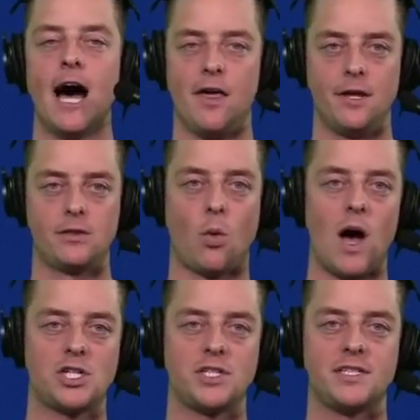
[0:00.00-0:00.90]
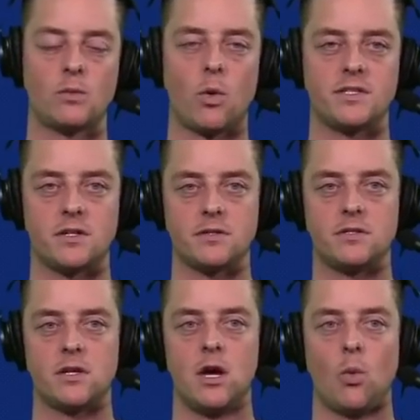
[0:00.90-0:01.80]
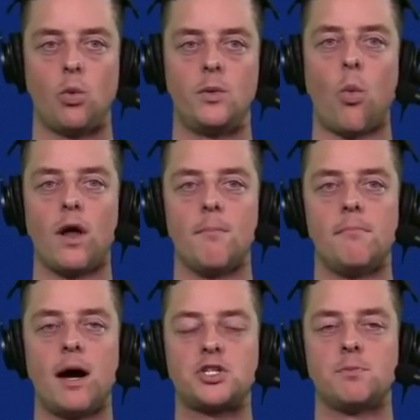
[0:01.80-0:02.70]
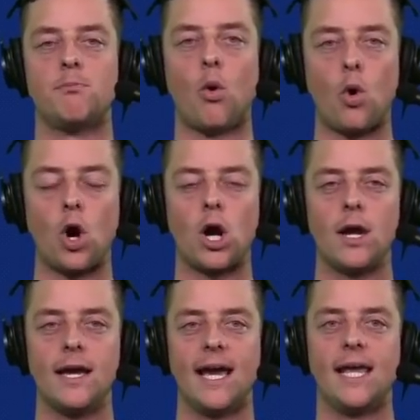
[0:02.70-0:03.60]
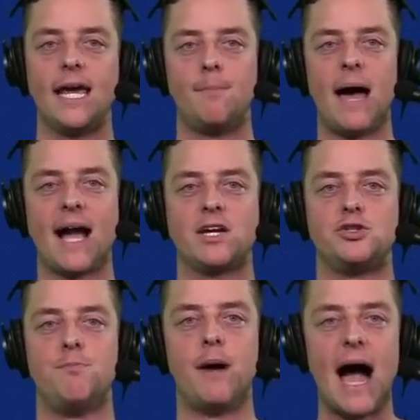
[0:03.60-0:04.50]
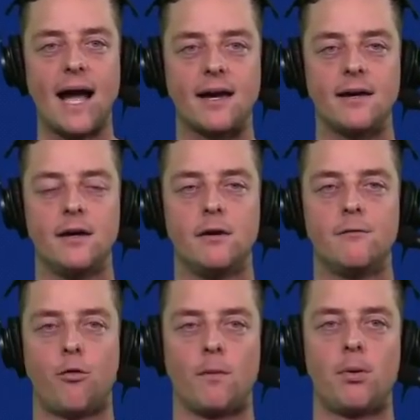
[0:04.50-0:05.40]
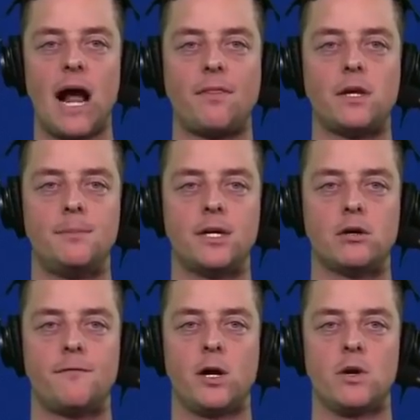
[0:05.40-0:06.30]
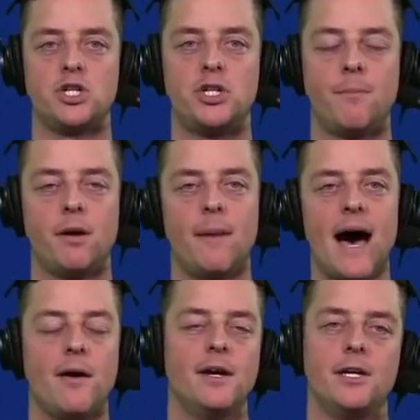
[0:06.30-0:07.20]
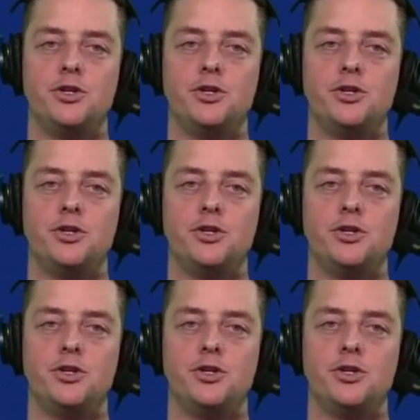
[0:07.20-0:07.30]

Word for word: I think the Washington Wizards would want much more in a package back for Bradley Beal if they were to ship him out.